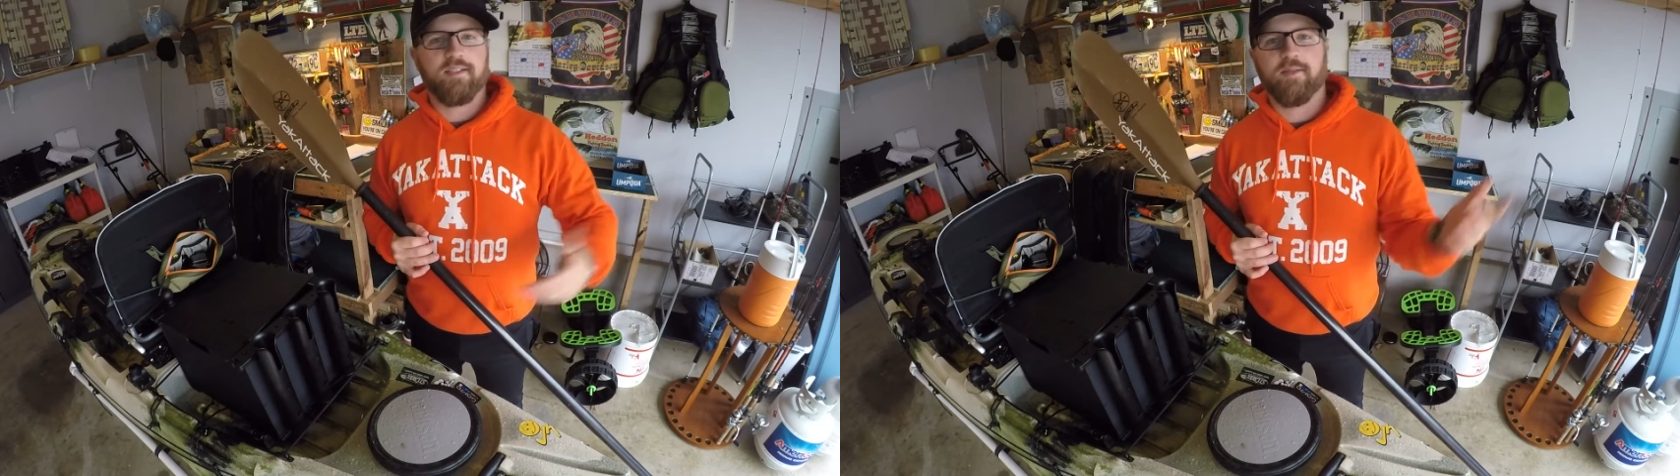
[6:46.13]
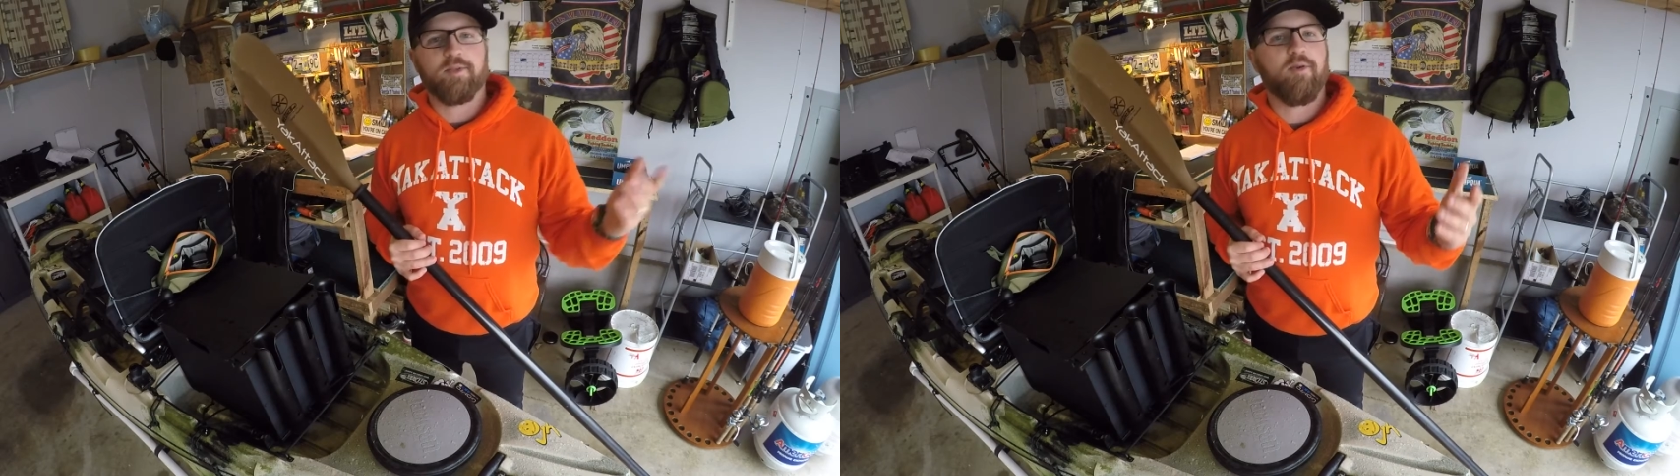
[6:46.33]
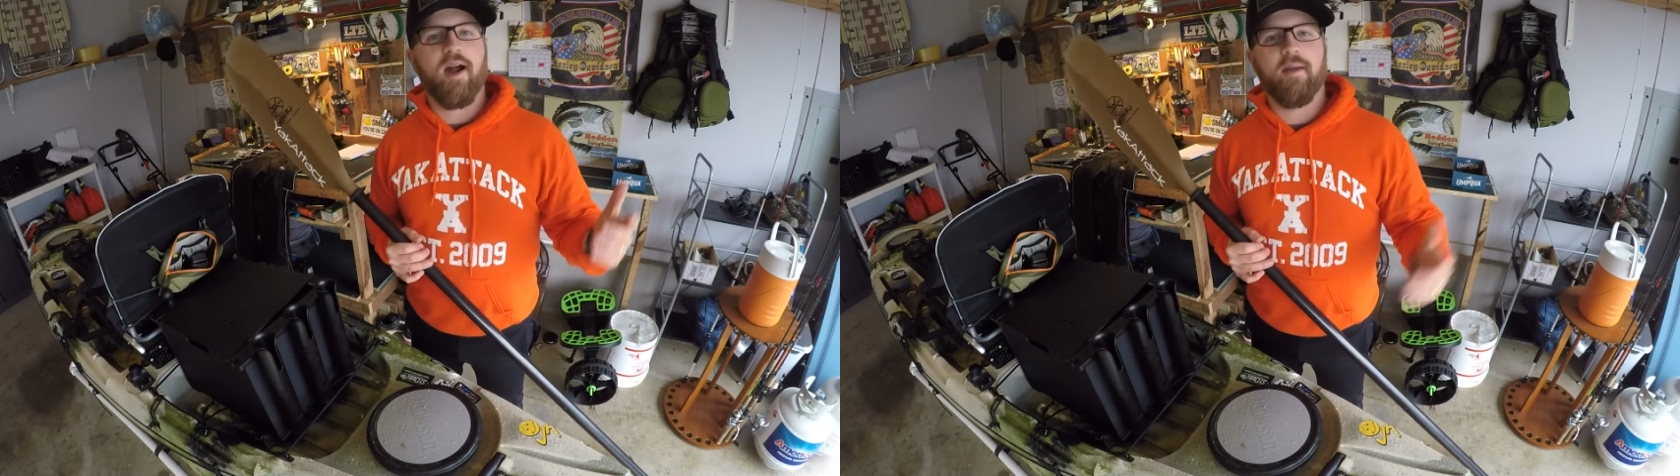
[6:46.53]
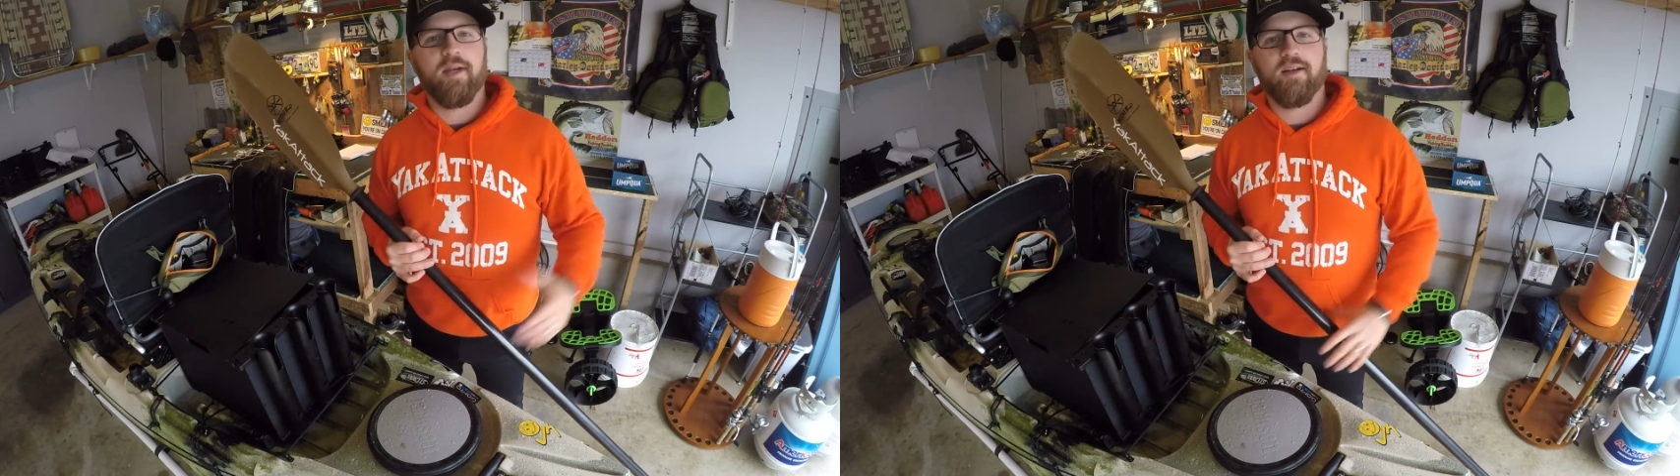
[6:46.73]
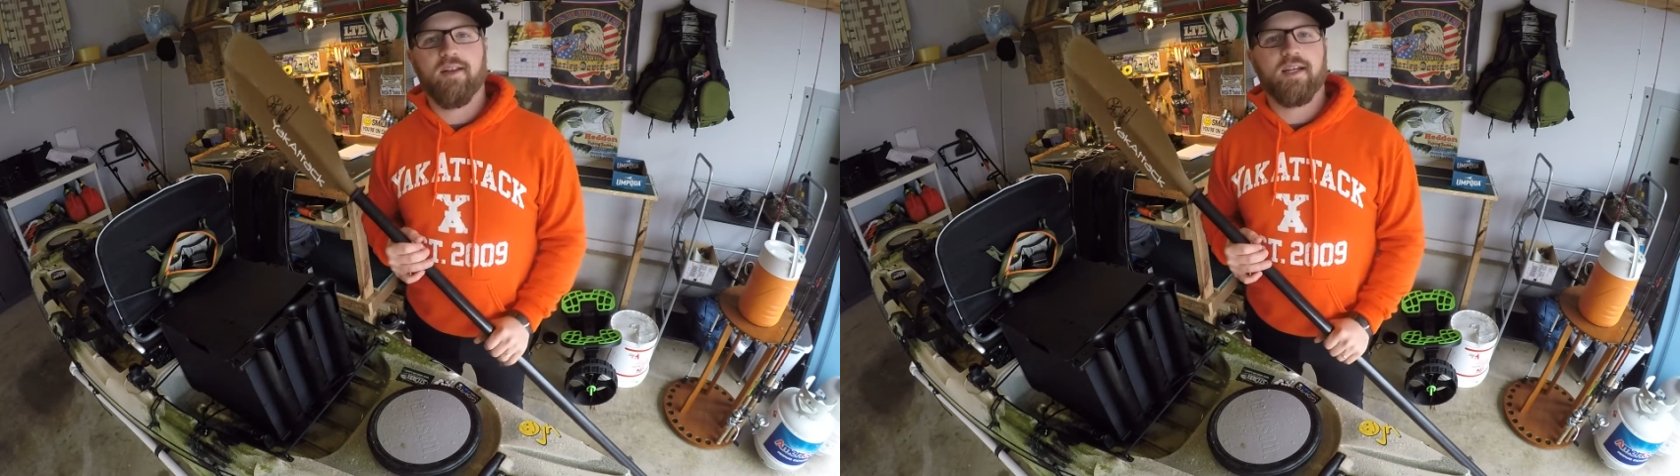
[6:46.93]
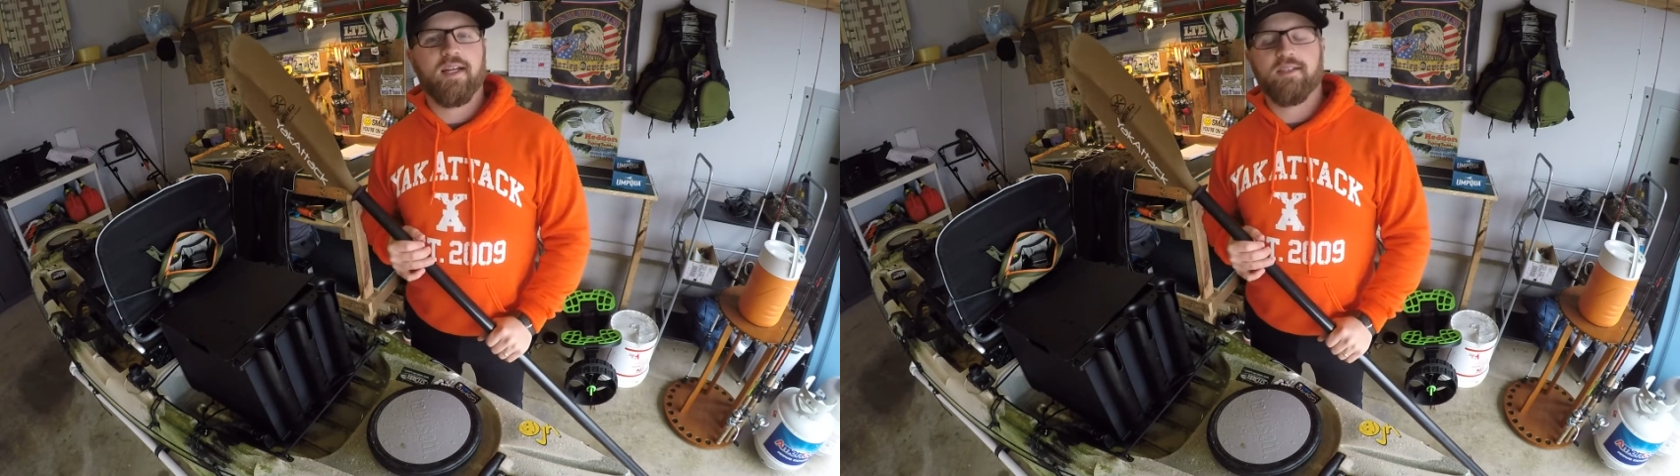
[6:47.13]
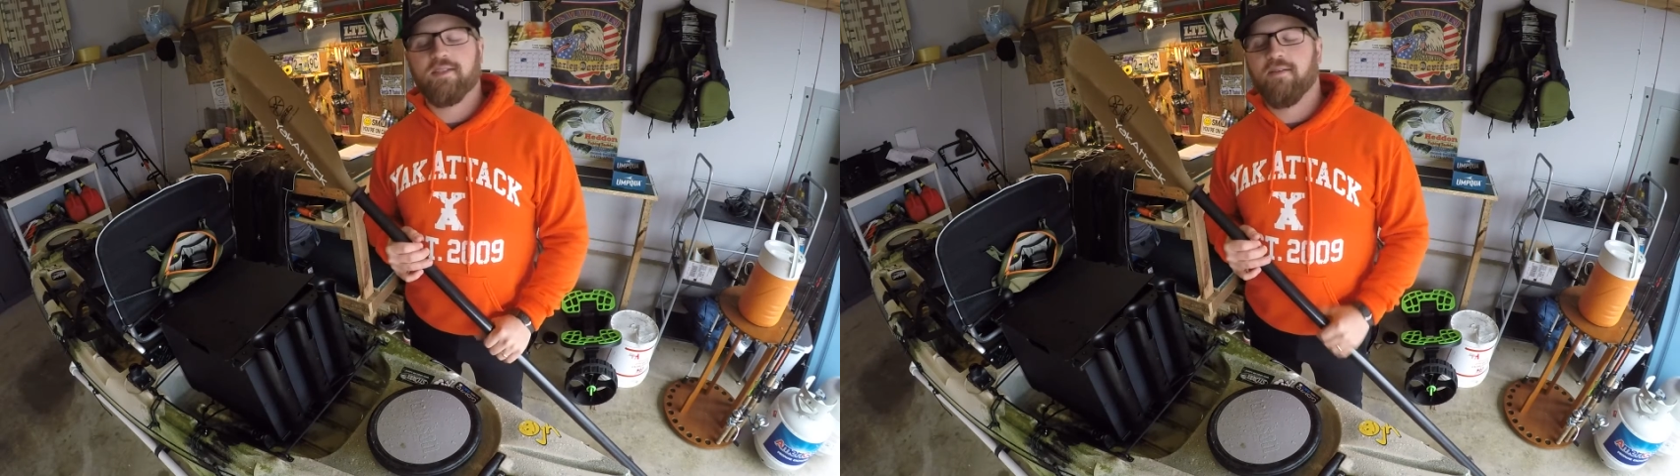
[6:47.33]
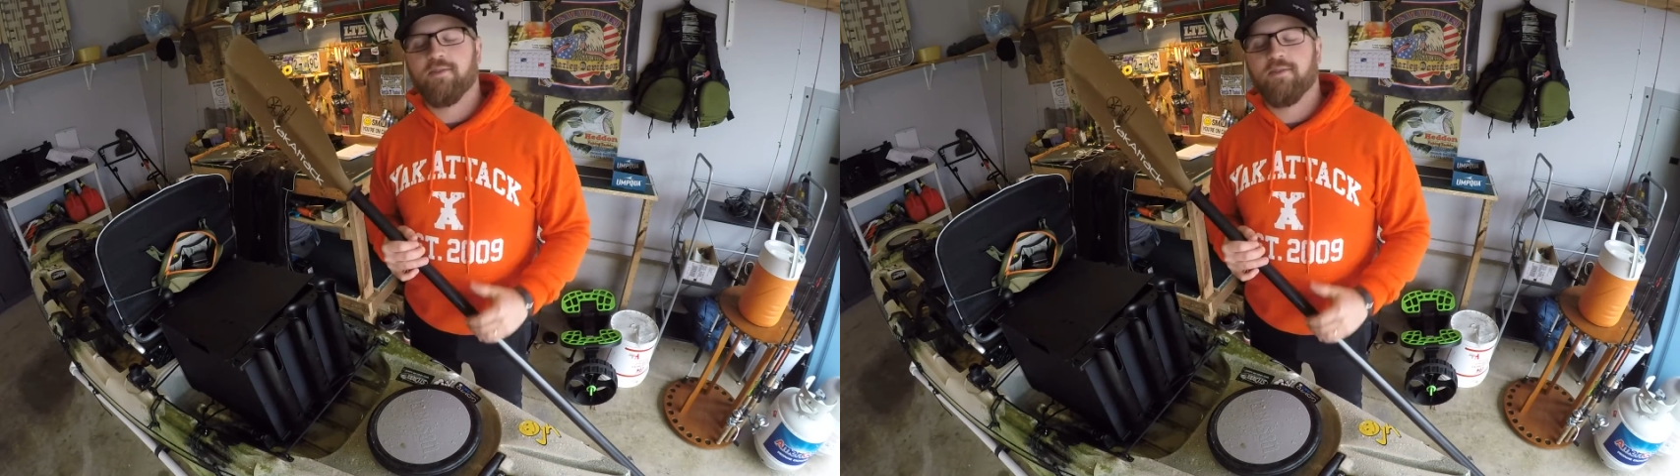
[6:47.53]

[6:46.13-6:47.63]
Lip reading: subscribing, all that kind of stuff.